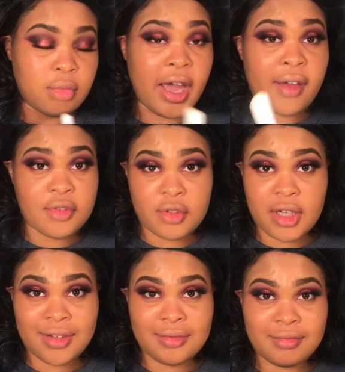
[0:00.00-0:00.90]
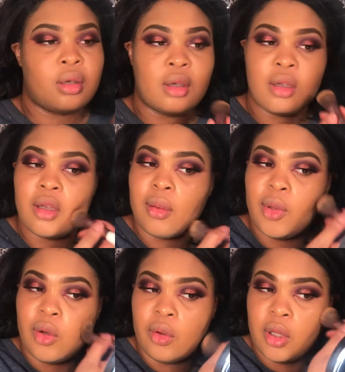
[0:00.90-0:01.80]
after 10. I'm
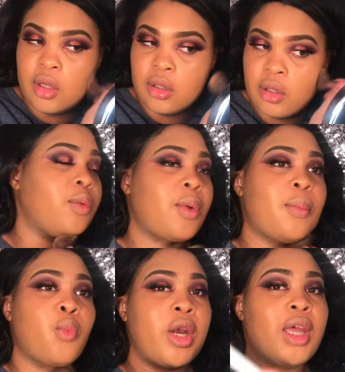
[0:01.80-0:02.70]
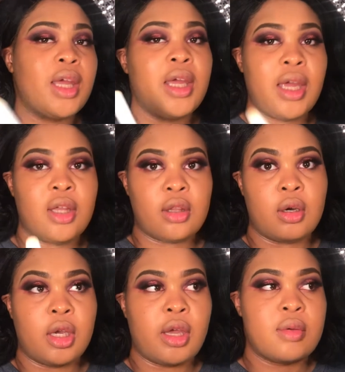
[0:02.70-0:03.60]
annoyed. When it hit
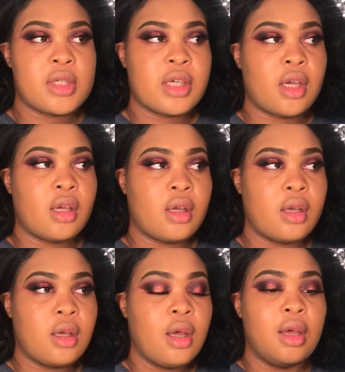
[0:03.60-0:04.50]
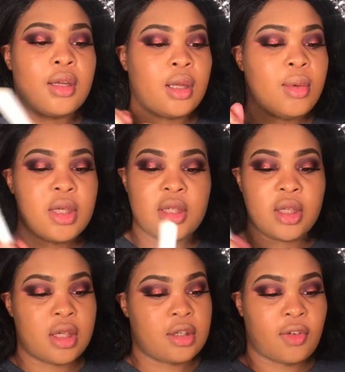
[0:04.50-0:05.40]
8.30, I was like, let me
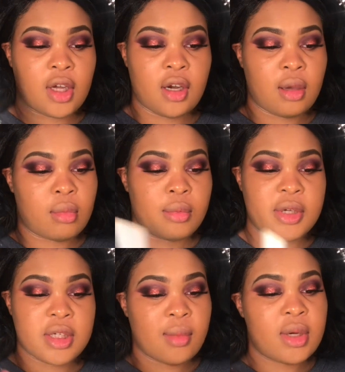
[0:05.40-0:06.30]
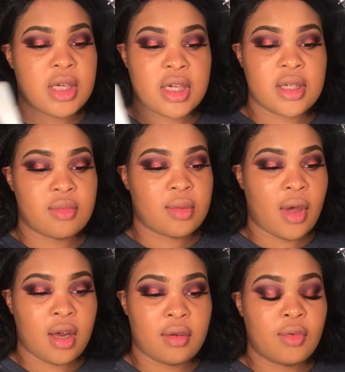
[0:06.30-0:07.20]
delete his fucking number because I'm gonna text him some
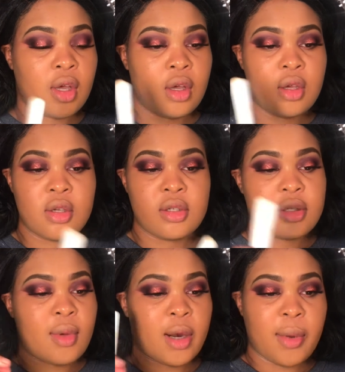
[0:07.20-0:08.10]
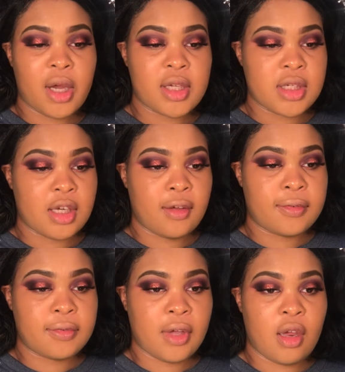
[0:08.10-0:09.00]
out of some out of pocket stuff
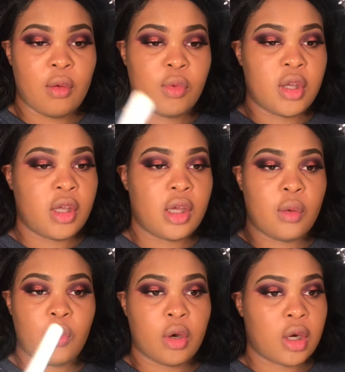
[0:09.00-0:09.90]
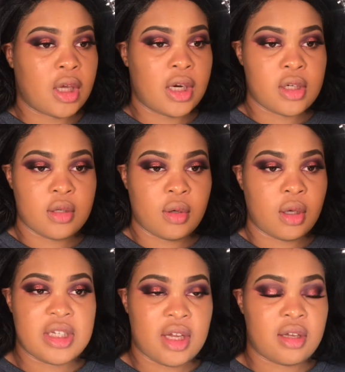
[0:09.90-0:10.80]
and we we're gonna get into
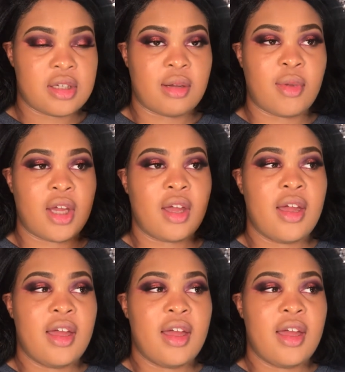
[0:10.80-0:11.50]
it because I'm like